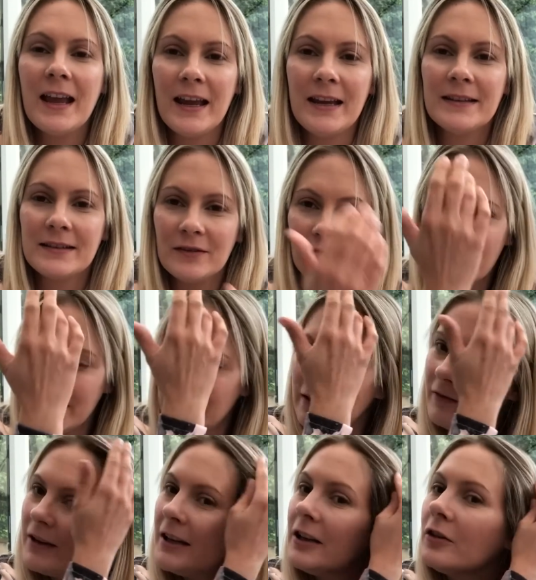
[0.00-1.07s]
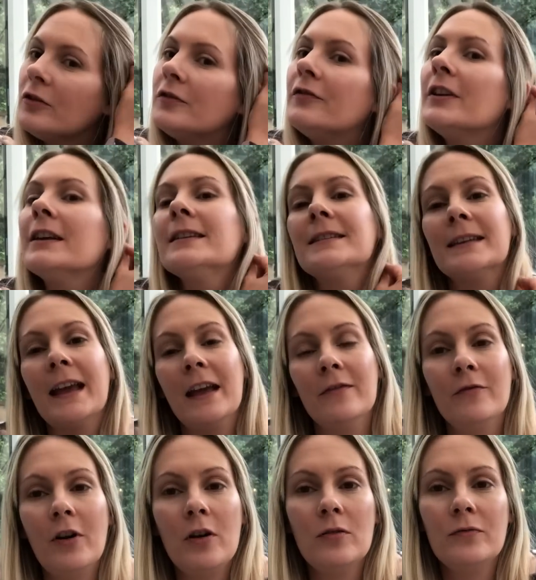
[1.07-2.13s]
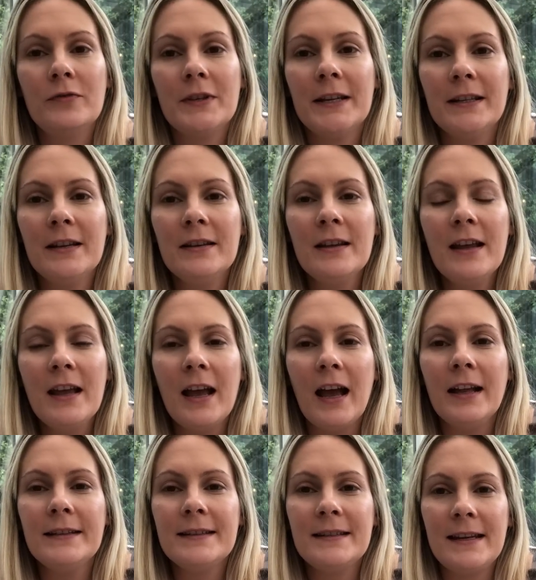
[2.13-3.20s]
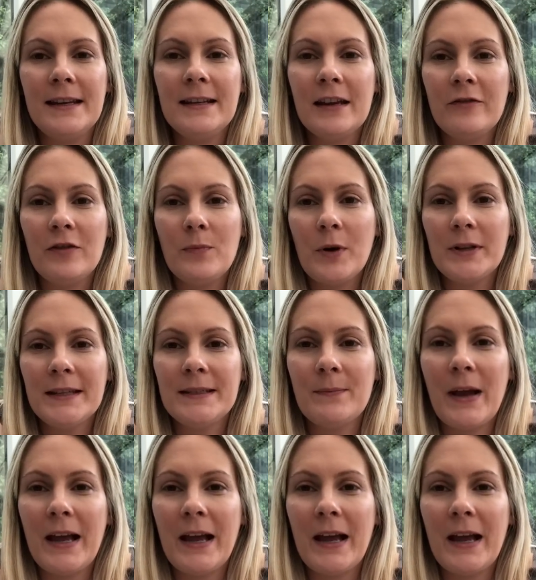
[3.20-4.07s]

it's a really, really good thing to get involved in, and seeing everybody's